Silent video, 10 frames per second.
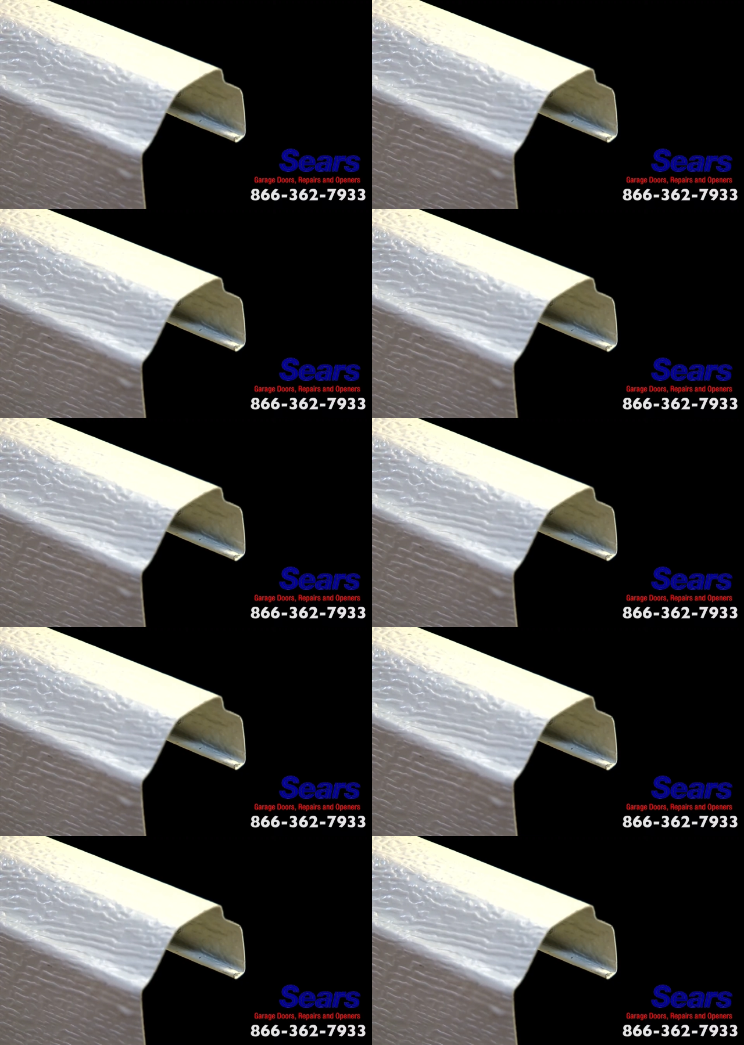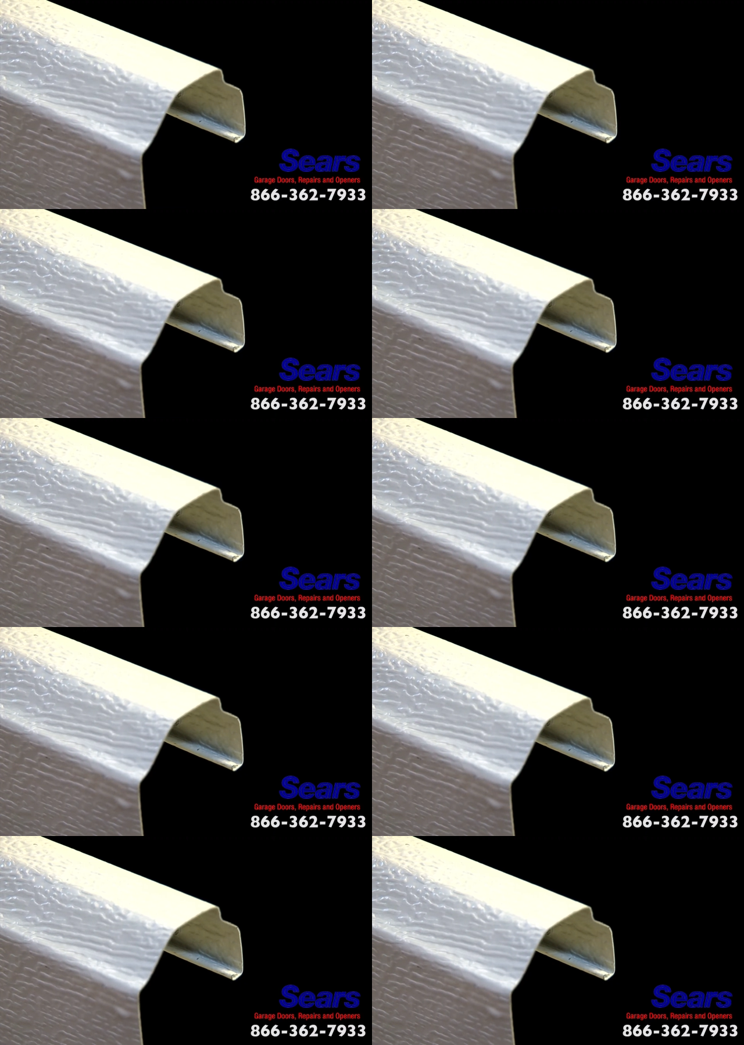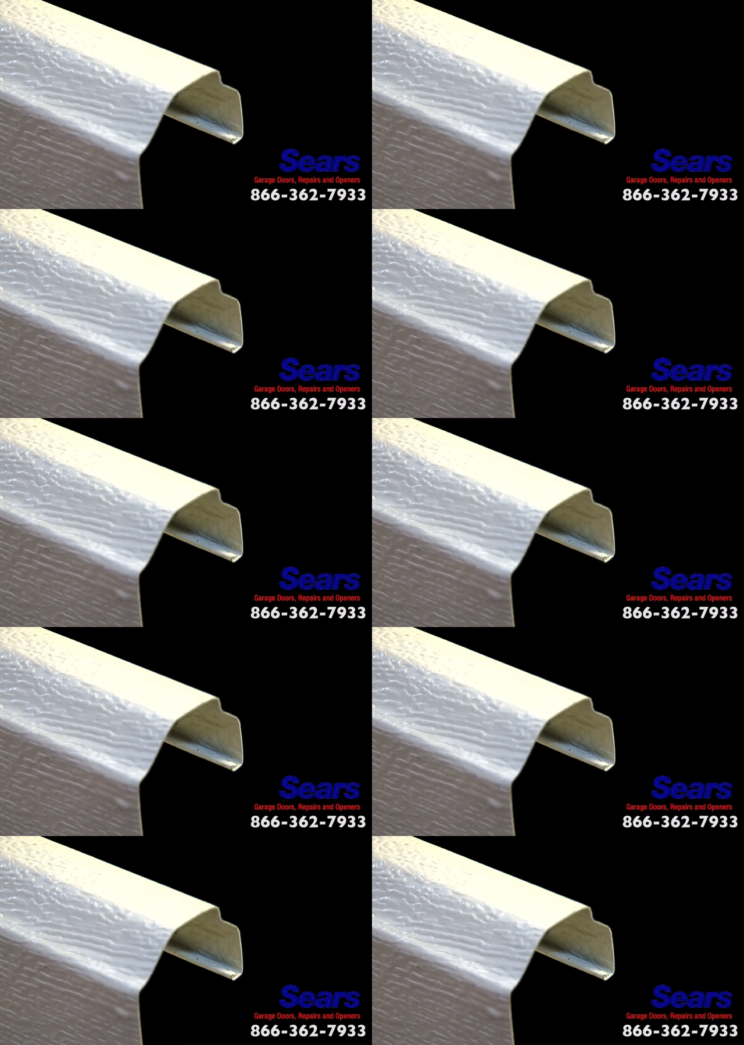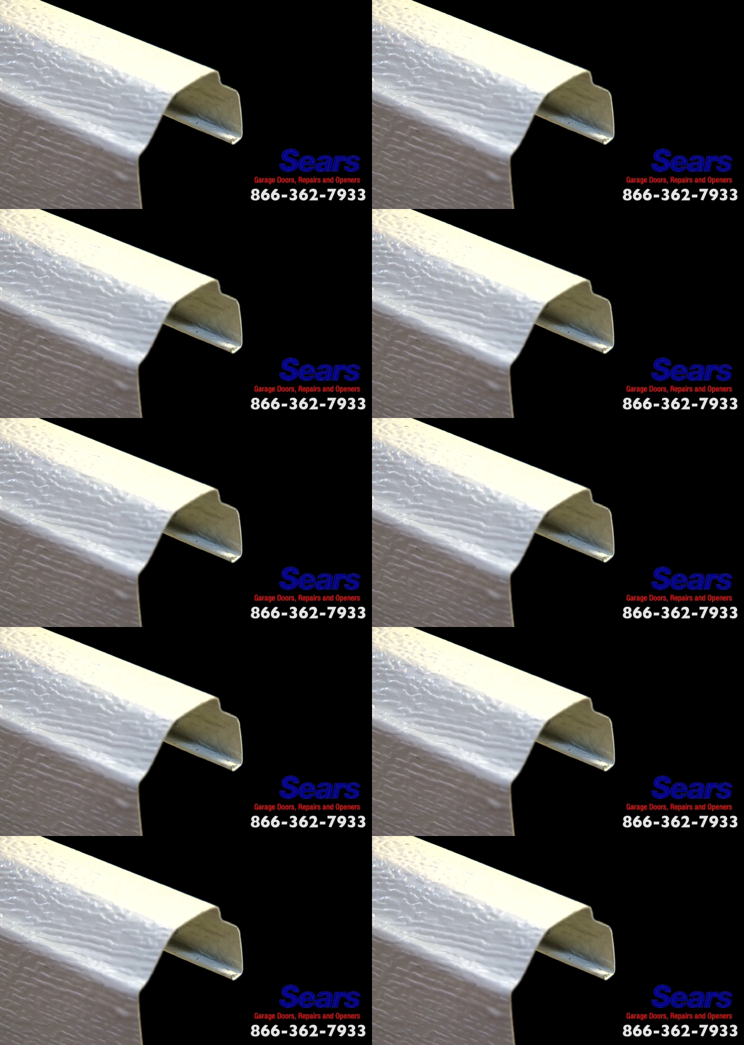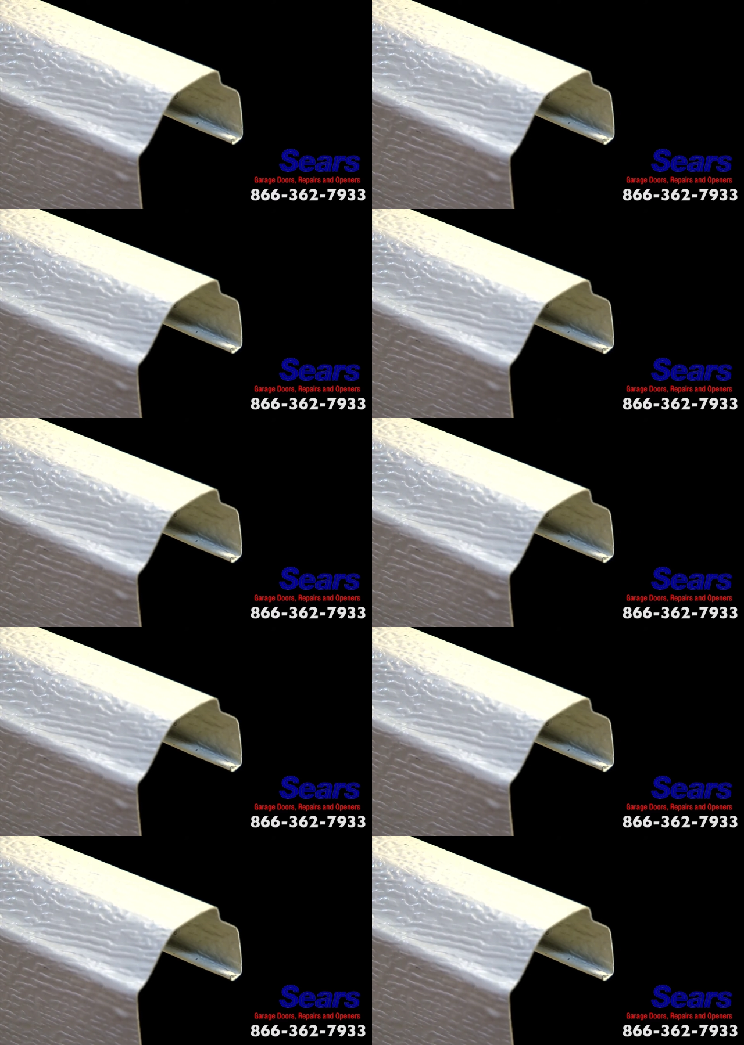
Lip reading: [unreadable: no face in view]